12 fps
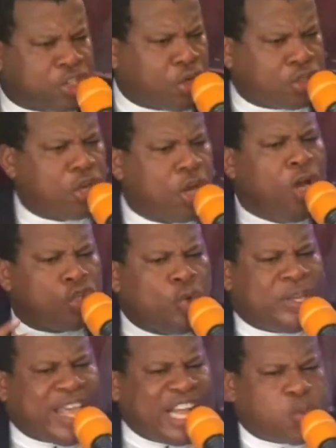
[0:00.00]
us to
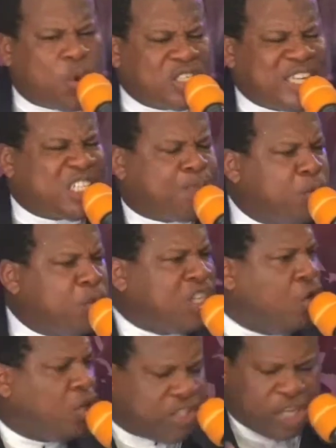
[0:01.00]
get what he has put in
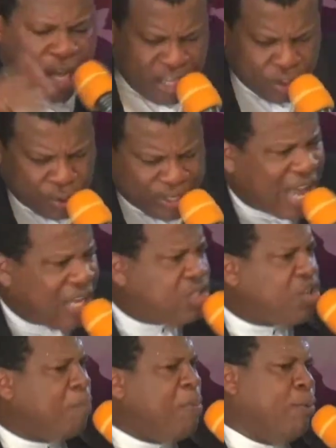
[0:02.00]
us into the hands of
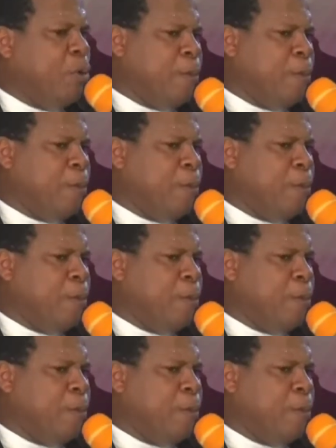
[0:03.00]
people.